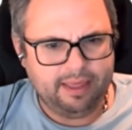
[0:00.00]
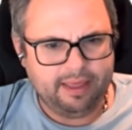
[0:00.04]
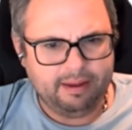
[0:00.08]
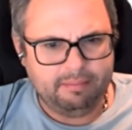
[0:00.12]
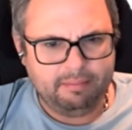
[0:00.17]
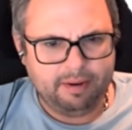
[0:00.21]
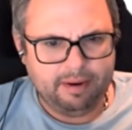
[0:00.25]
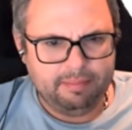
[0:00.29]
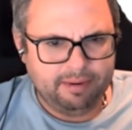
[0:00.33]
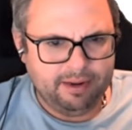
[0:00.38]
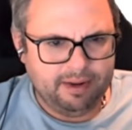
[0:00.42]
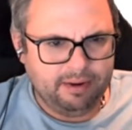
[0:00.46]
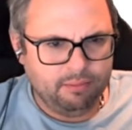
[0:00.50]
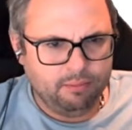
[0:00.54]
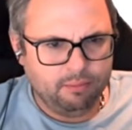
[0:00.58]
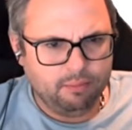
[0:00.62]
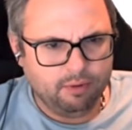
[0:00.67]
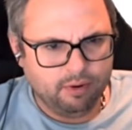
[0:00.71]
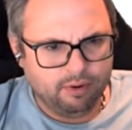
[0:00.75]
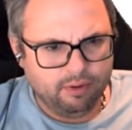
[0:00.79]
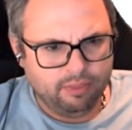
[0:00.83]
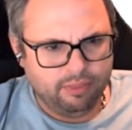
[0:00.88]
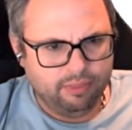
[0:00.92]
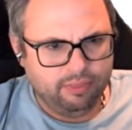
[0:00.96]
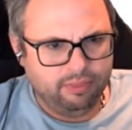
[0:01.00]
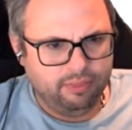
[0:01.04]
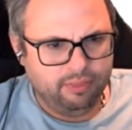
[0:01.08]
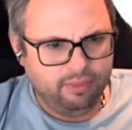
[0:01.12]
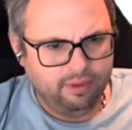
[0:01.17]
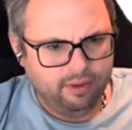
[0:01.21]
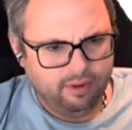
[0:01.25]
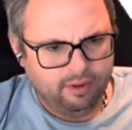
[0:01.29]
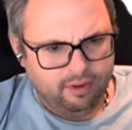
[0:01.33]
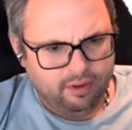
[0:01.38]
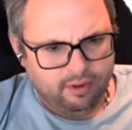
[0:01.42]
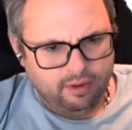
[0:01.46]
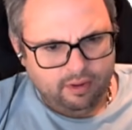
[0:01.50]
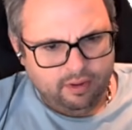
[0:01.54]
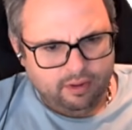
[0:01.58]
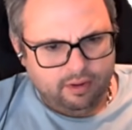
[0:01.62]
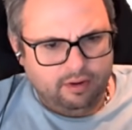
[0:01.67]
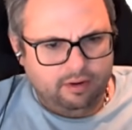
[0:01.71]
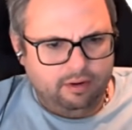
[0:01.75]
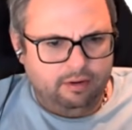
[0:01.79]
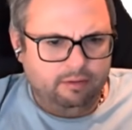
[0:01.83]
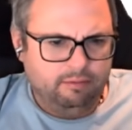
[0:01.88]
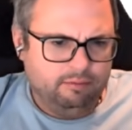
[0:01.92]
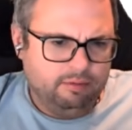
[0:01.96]
That might be worth
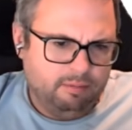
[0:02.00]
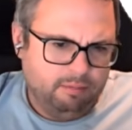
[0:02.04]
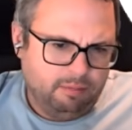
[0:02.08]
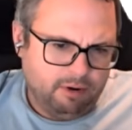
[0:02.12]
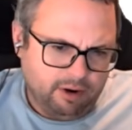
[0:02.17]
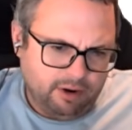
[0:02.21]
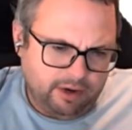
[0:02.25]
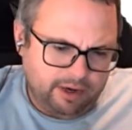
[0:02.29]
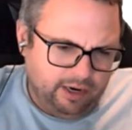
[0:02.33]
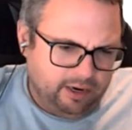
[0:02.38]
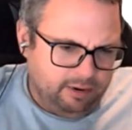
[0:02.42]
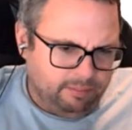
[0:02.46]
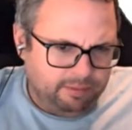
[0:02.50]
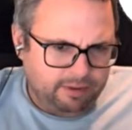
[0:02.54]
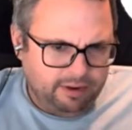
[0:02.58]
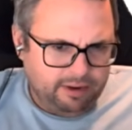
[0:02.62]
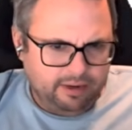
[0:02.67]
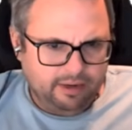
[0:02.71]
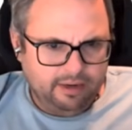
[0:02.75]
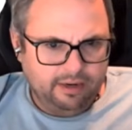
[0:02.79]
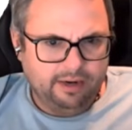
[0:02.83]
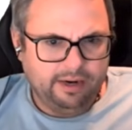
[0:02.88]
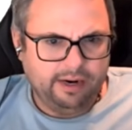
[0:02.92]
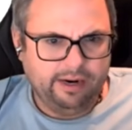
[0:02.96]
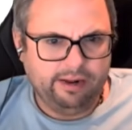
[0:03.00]
remarking upon.